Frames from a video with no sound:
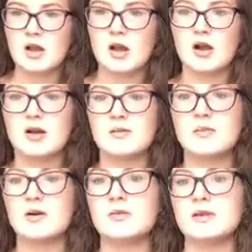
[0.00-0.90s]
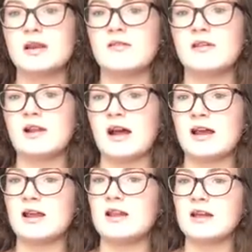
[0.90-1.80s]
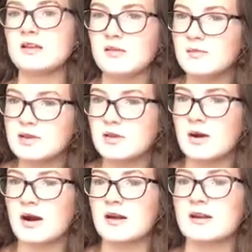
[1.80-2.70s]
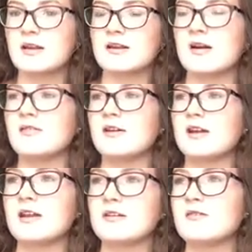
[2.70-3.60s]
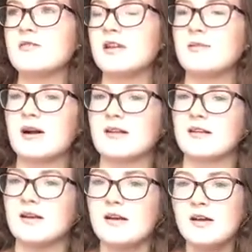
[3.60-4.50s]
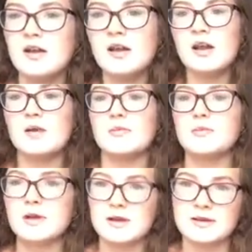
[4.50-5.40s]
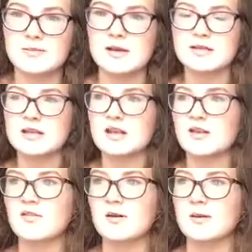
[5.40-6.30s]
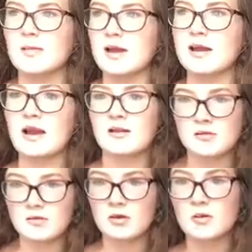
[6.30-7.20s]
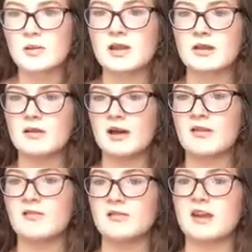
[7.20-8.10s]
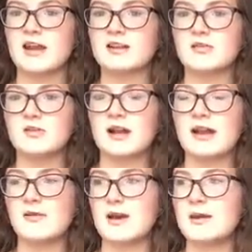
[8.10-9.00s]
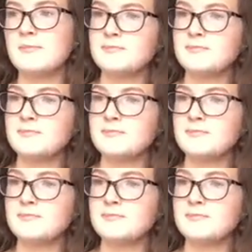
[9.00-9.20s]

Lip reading: Obviously if you lie in, like, don't be too hard on yourself, like, it doesn't really matter. But because I'm at sixth form, like, I normally don't have a full day at school anyway,